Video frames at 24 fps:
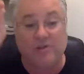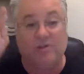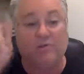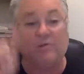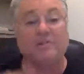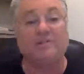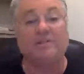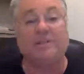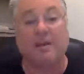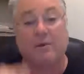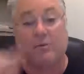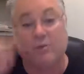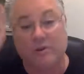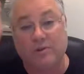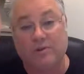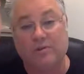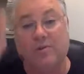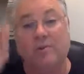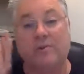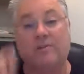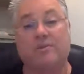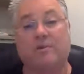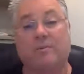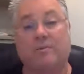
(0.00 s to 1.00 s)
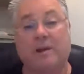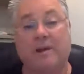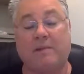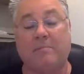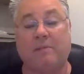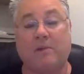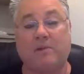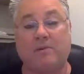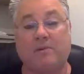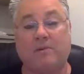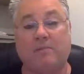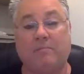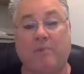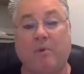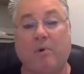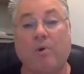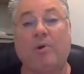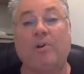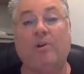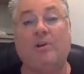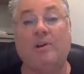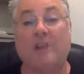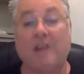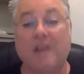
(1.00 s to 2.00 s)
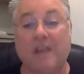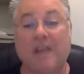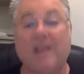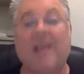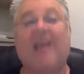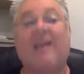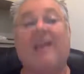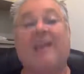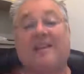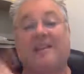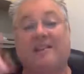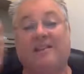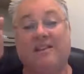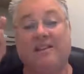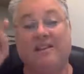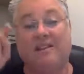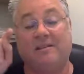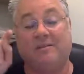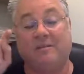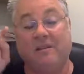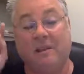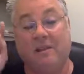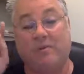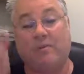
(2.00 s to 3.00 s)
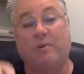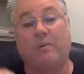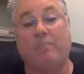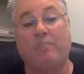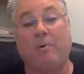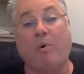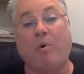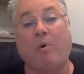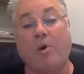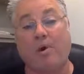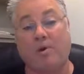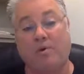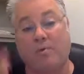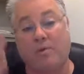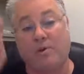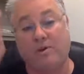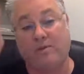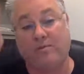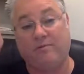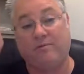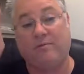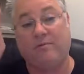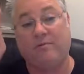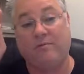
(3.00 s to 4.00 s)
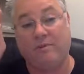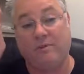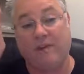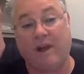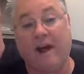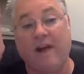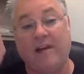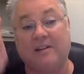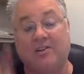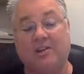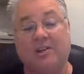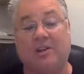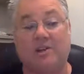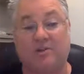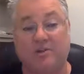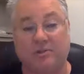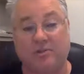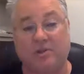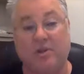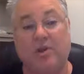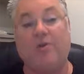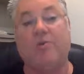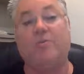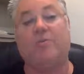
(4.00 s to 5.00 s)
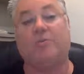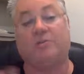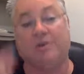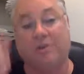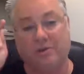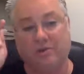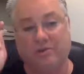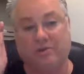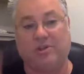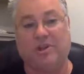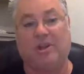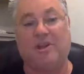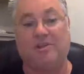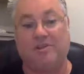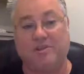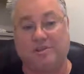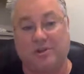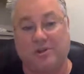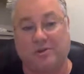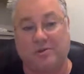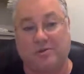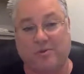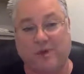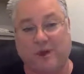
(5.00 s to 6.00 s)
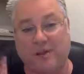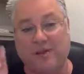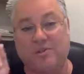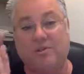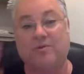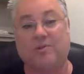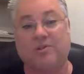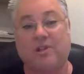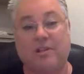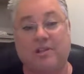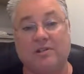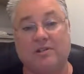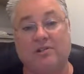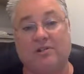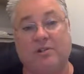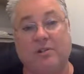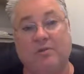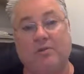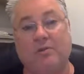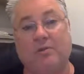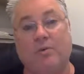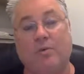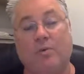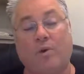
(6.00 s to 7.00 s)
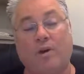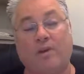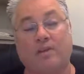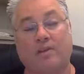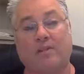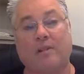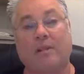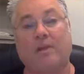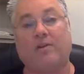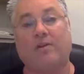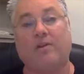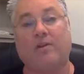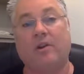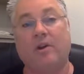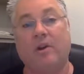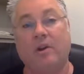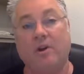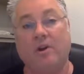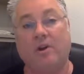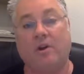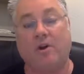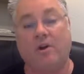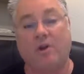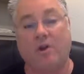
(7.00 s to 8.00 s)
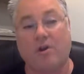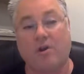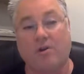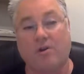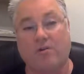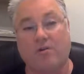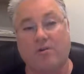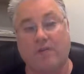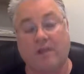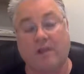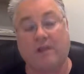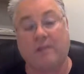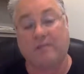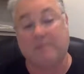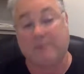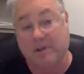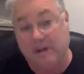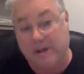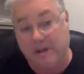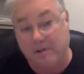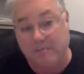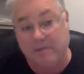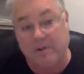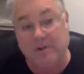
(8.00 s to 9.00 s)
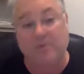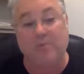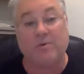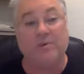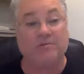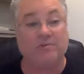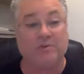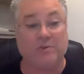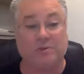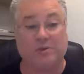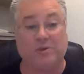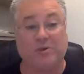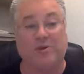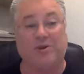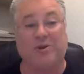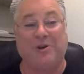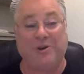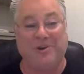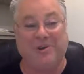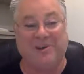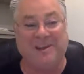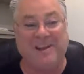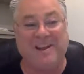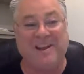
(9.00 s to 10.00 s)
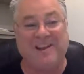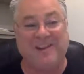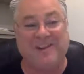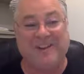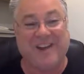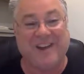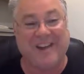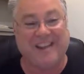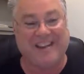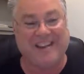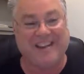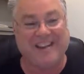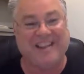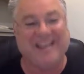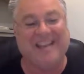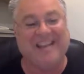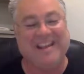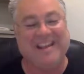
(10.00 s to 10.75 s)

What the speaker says: You can say which ones are my most important, and then get a report. And when you've not changed those, you change those, right? You change the ones that are like my company one for sure, right?